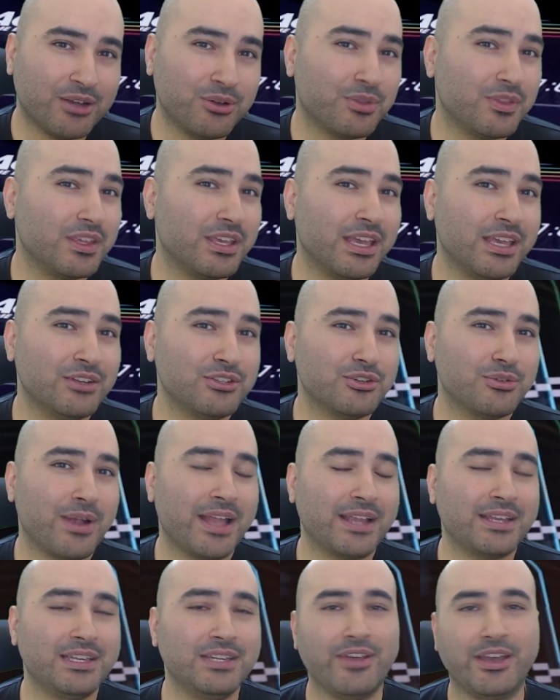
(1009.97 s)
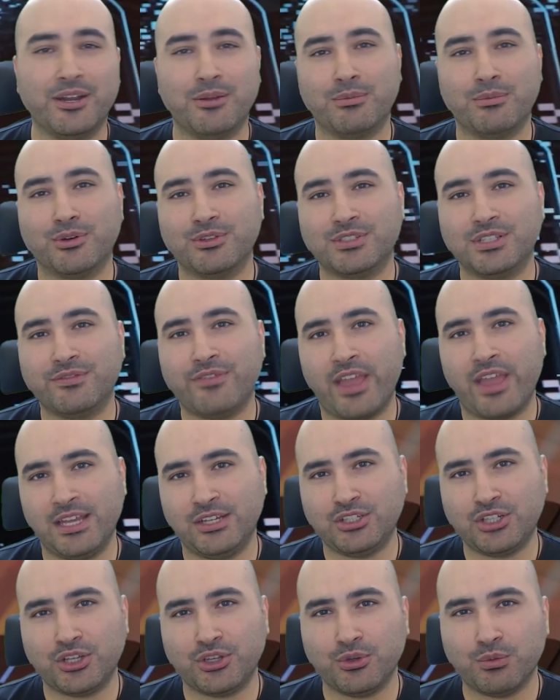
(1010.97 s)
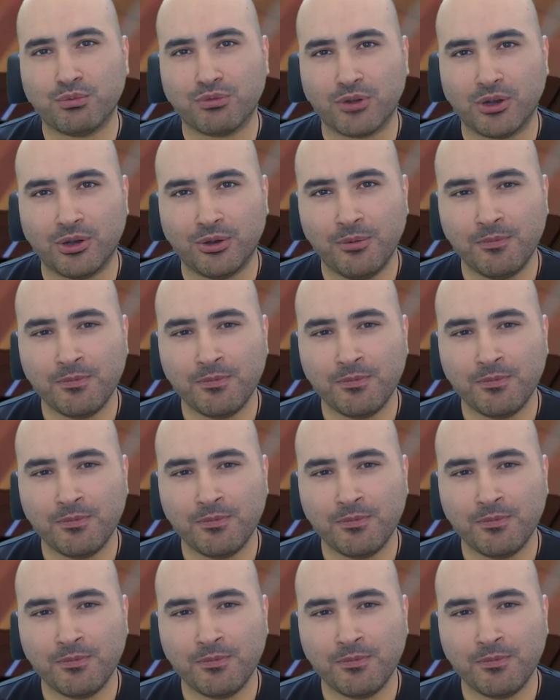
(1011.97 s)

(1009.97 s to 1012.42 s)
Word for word: out the Interactive and Immersive HQ Pro.